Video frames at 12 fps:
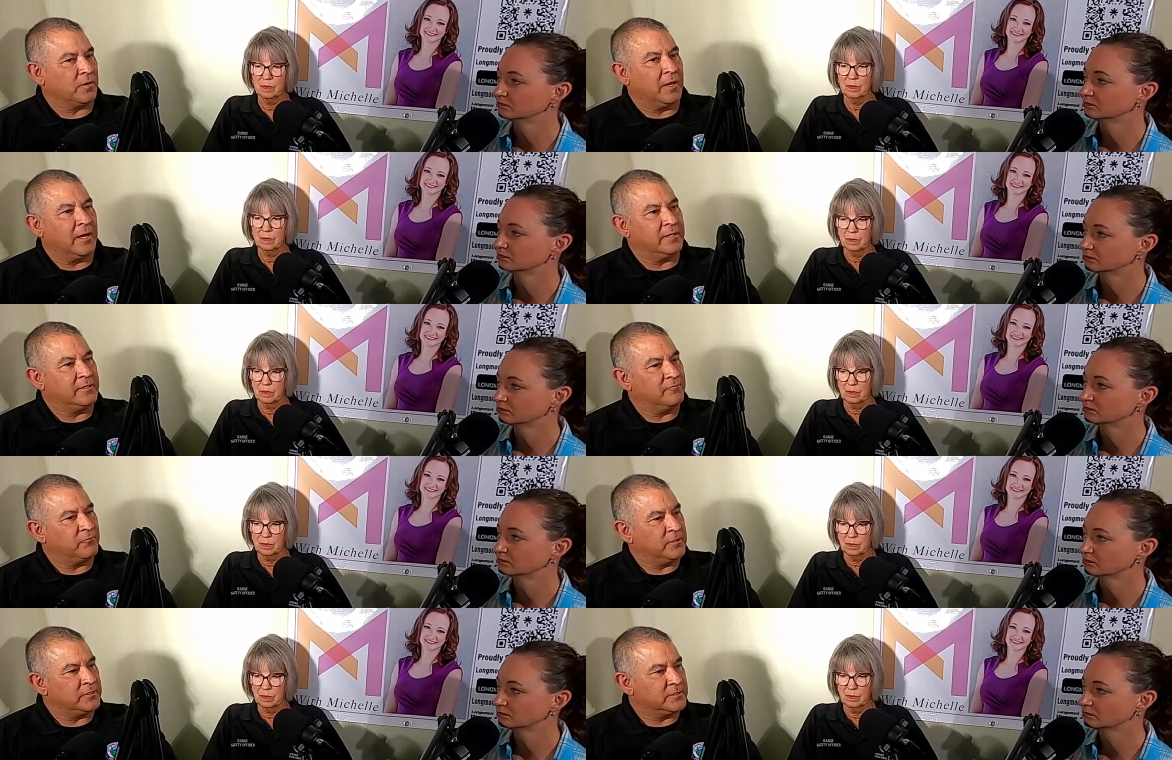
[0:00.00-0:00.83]
Speaker 1: with a lot of
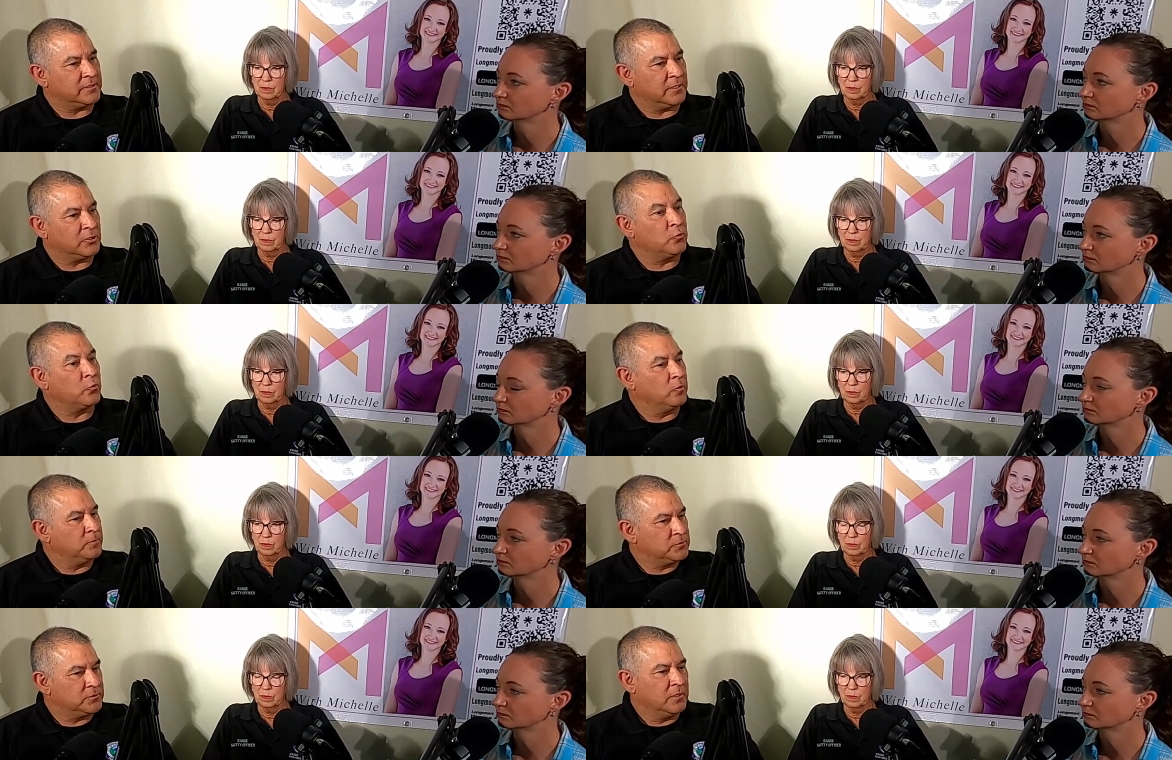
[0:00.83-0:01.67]
different uh,
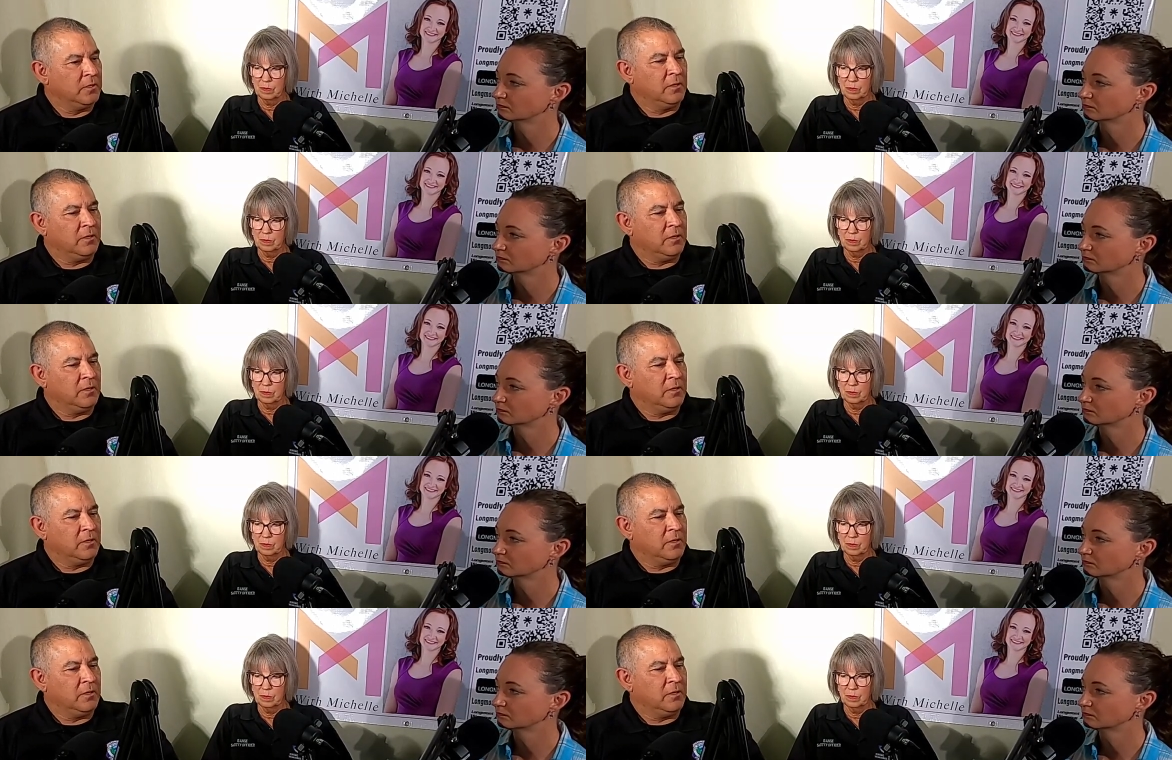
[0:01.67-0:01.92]
groups.